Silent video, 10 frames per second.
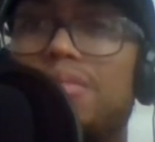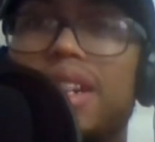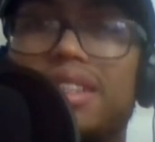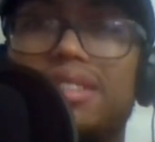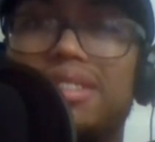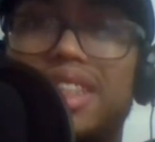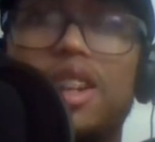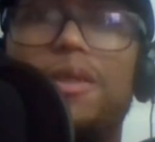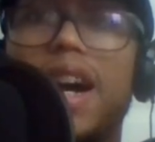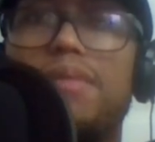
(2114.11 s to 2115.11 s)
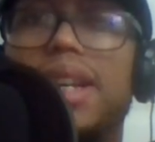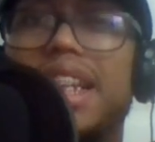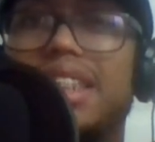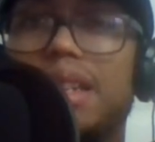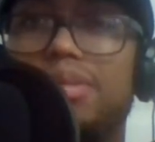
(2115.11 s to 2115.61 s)
But 35
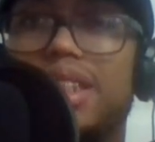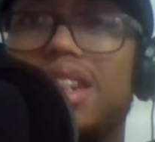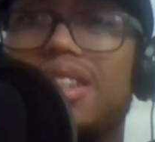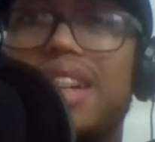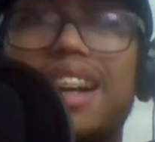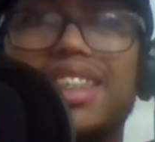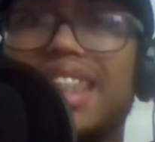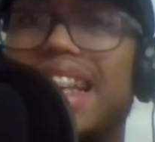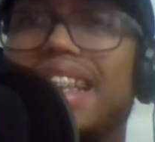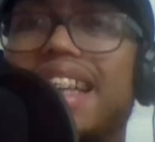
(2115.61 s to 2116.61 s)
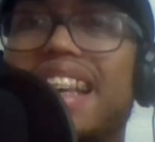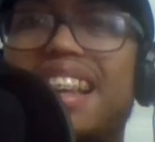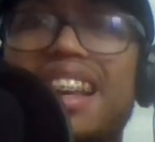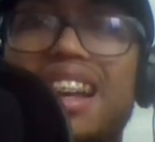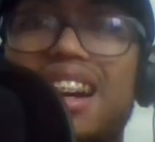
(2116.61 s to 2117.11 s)
minutes episode, I'll take it.